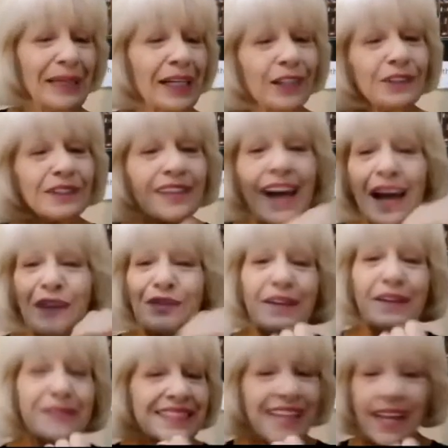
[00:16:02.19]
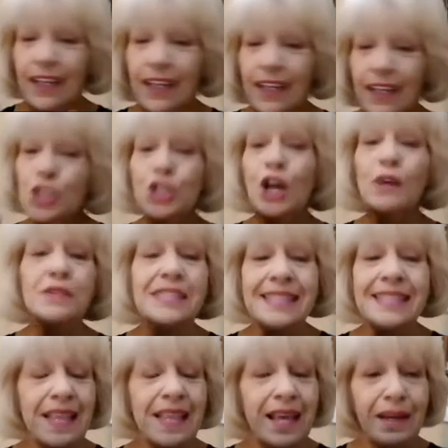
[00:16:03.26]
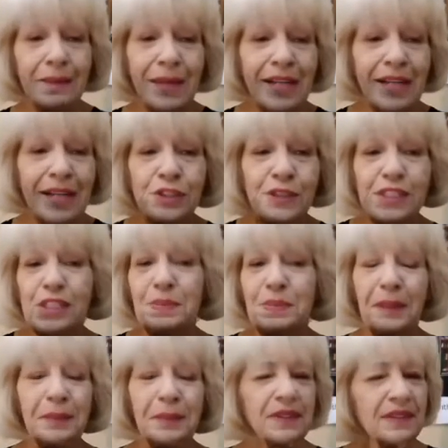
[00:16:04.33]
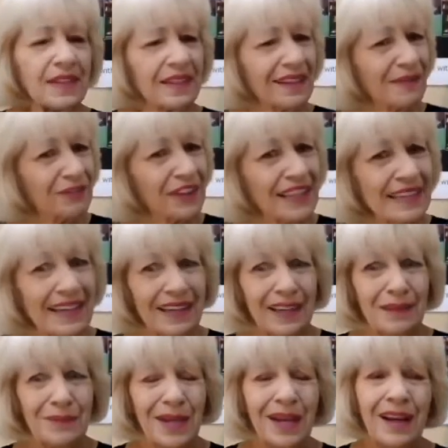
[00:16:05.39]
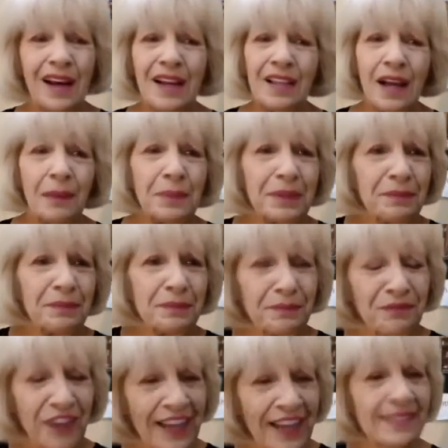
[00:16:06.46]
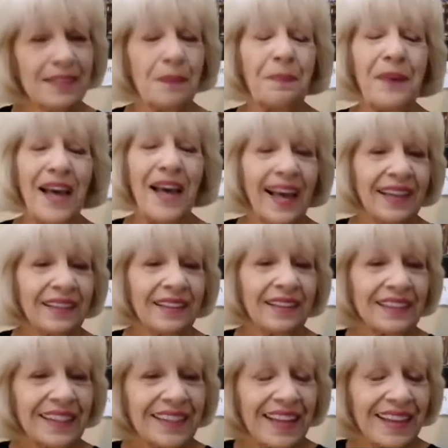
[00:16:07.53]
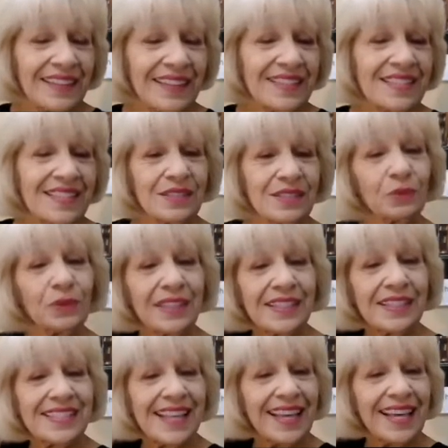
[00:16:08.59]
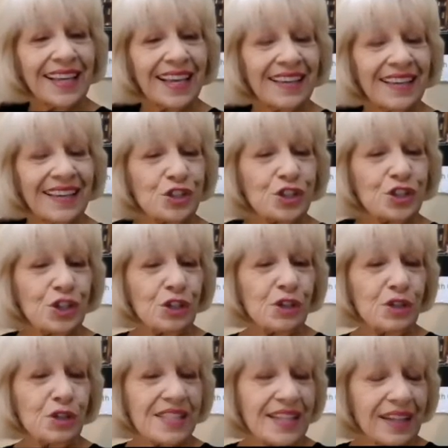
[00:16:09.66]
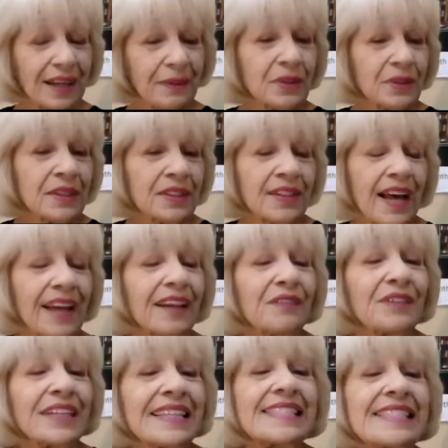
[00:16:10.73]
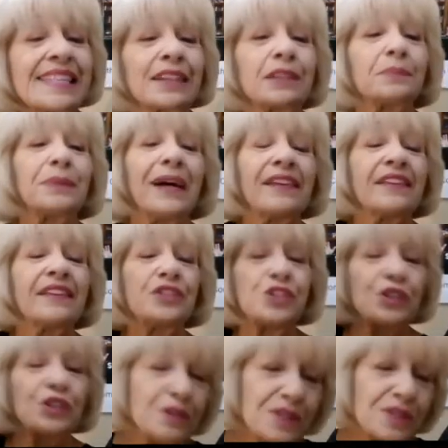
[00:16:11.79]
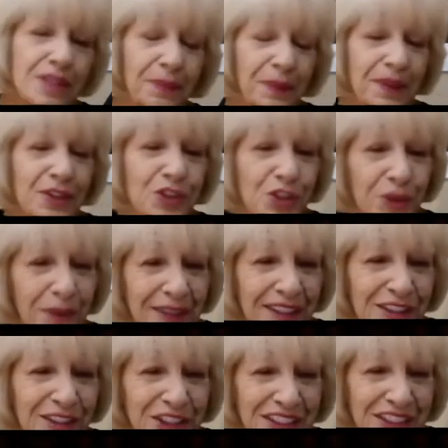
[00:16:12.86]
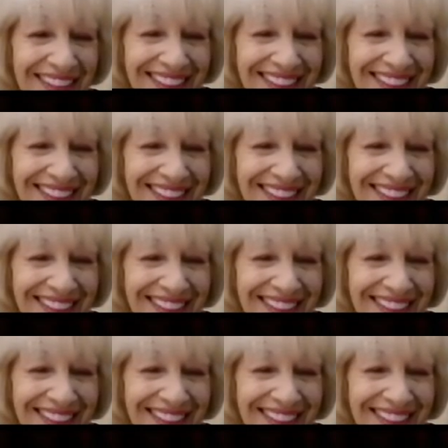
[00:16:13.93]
my whole life I was like, don't say that about Jewish people. And then I find out I'm not, I've been fighting a battle against what you say against Jews, and I'm not even considered by the Jews to be Jewish.